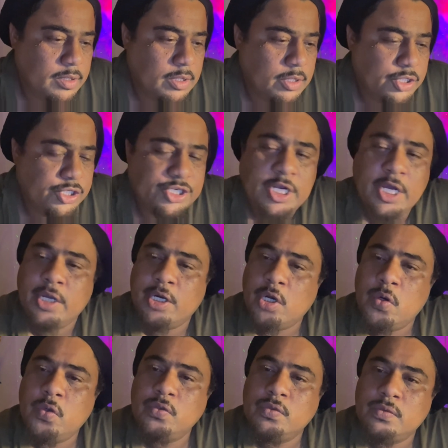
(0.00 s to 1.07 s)
shout
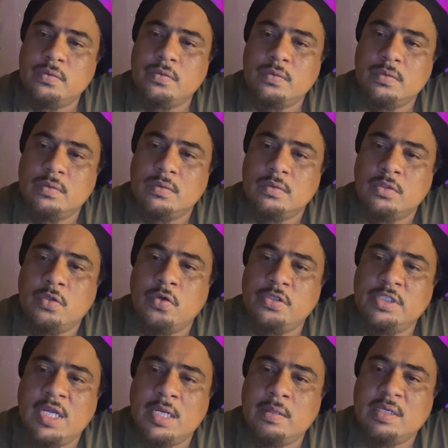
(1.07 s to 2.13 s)
out those
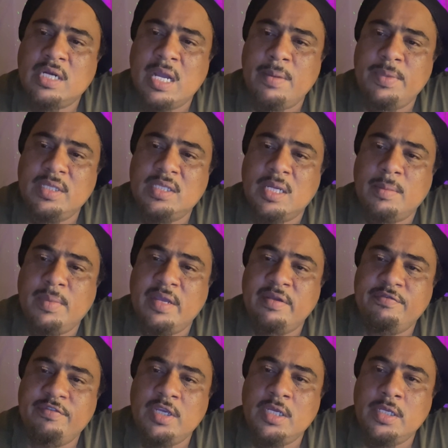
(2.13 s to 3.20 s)
that have commented on my
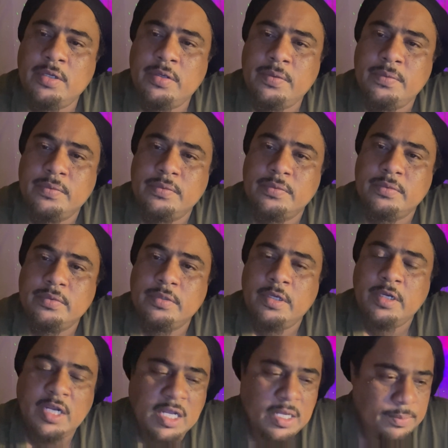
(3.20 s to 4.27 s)
video, you
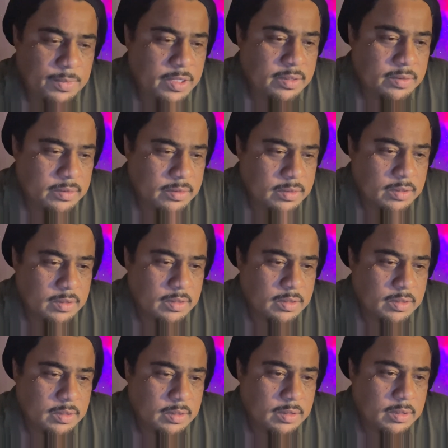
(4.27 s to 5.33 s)
know what I mean?
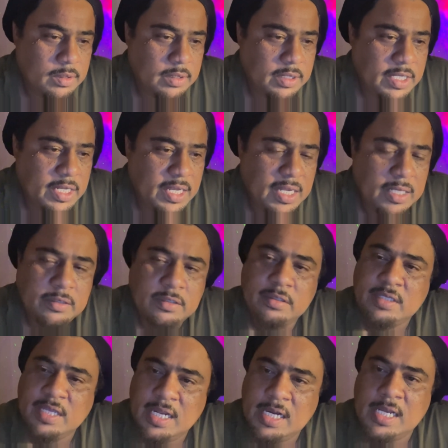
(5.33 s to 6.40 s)
Yeah, and to
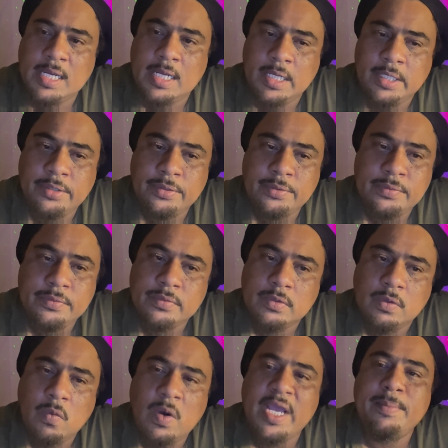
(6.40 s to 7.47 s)
tell you,
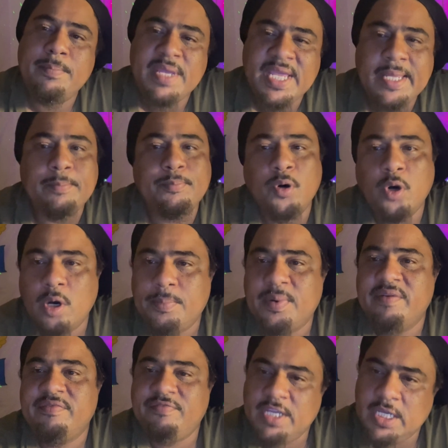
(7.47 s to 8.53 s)
why me pop
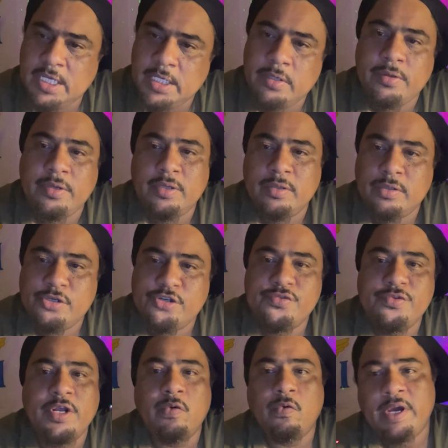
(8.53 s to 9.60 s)
a video, you know, through
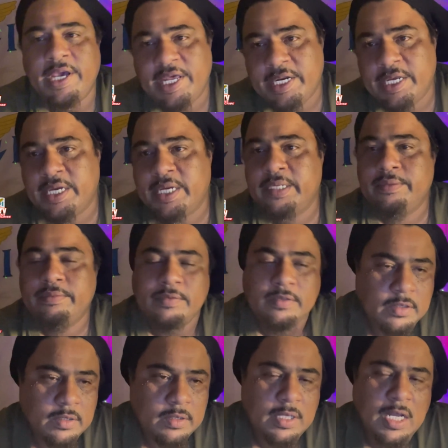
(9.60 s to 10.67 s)
the weather
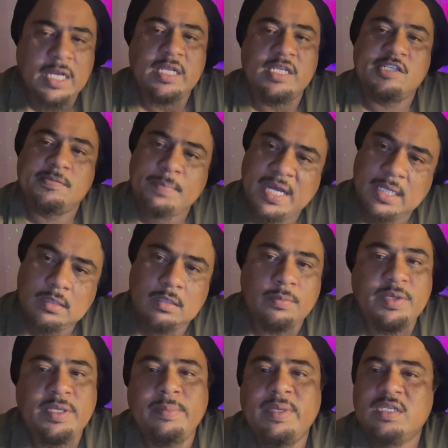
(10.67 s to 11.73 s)
and the spot to
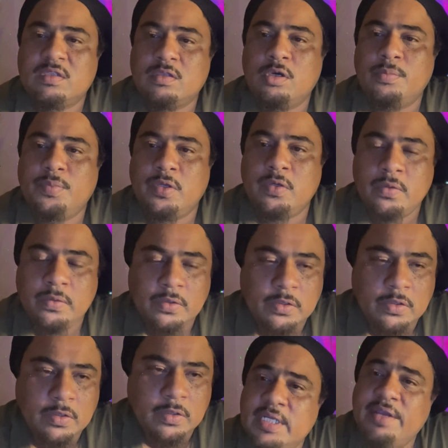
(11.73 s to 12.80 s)
be messed up, you know.
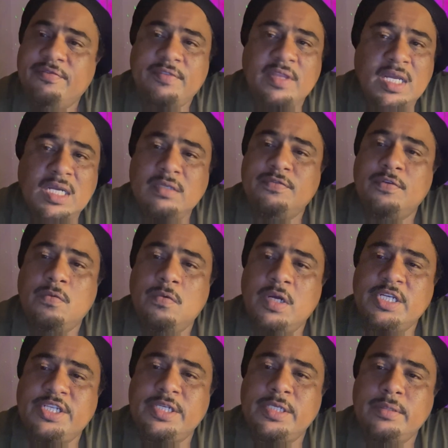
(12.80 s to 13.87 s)
Give thanks for
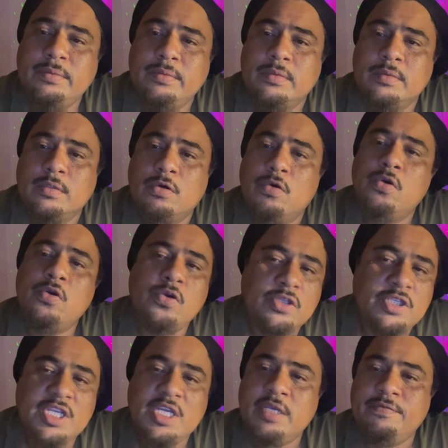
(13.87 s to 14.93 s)
watching. Golo
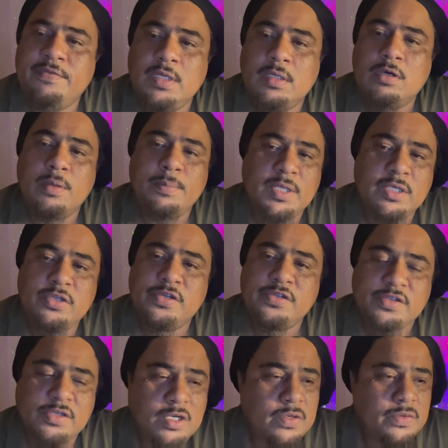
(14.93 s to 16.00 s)
TV coming
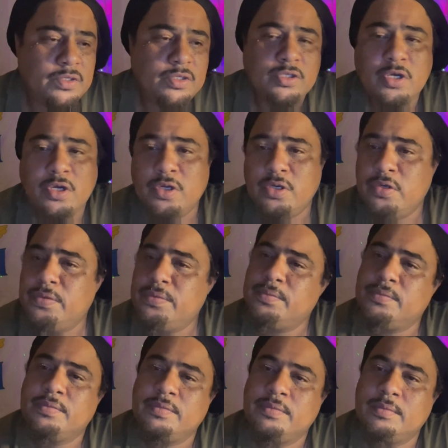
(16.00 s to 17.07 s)
just now, you don't know.
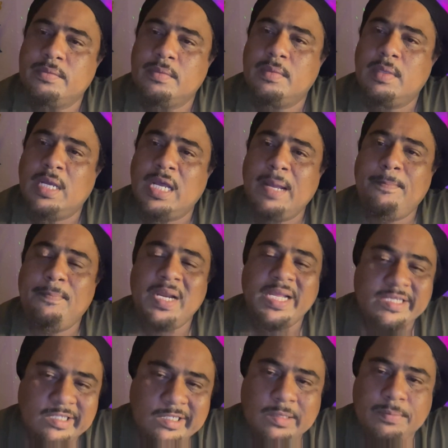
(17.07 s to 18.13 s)
I
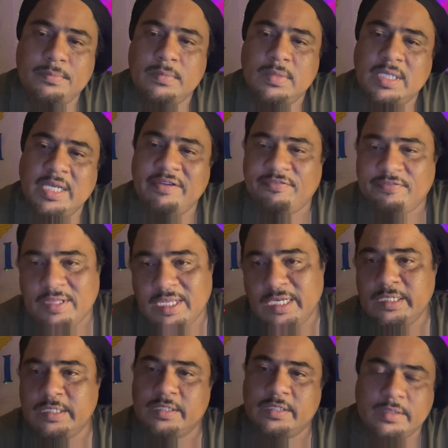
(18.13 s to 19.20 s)
bless up. Give
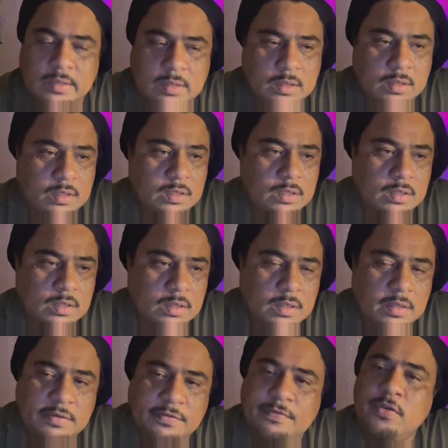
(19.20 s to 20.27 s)
thanks.
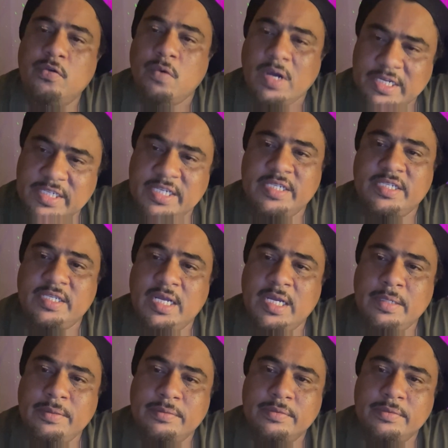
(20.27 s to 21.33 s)
If you watch this here,